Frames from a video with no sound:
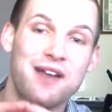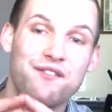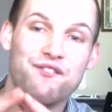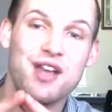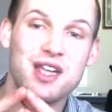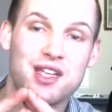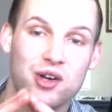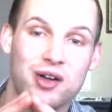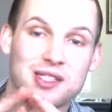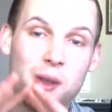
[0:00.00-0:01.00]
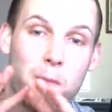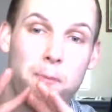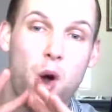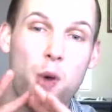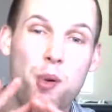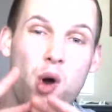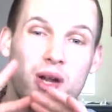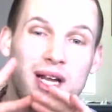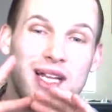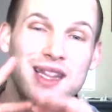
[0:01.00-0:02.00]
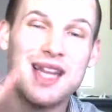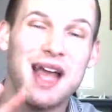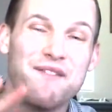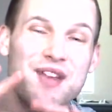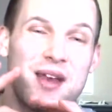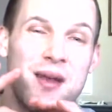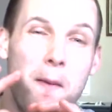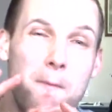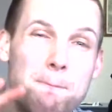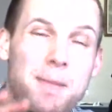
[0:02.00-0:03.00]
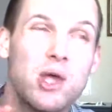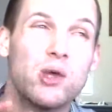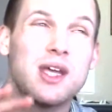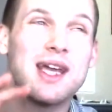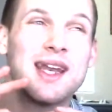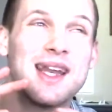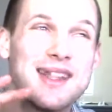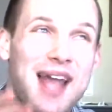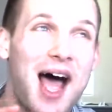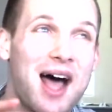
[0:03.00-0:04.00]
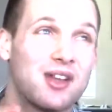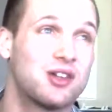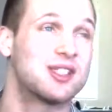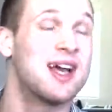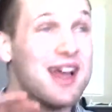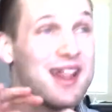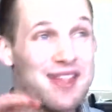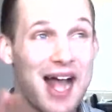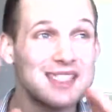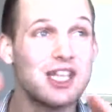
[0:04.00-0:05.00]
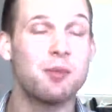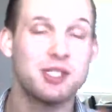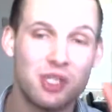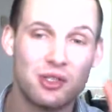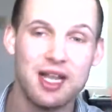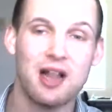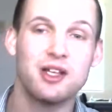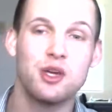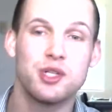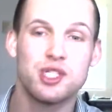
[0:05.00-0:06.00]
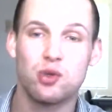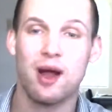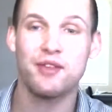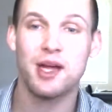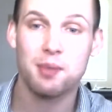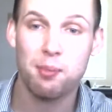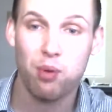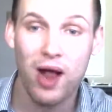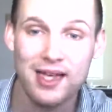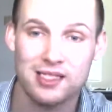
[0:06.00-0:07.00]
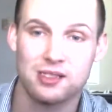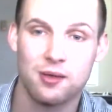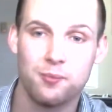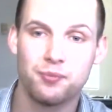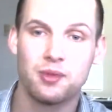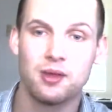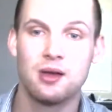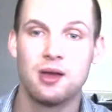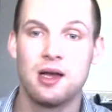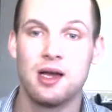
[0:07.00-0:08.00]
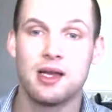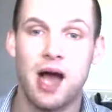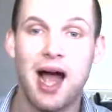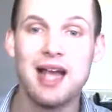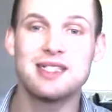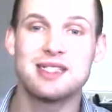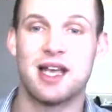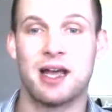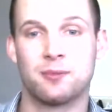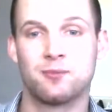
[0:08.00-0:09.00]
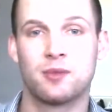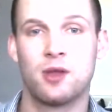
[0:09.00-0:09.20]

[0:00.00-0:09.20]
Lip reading: that figure is a ballpark $11 billion. That's how much they're telling you it's driving up the price. Now, I say,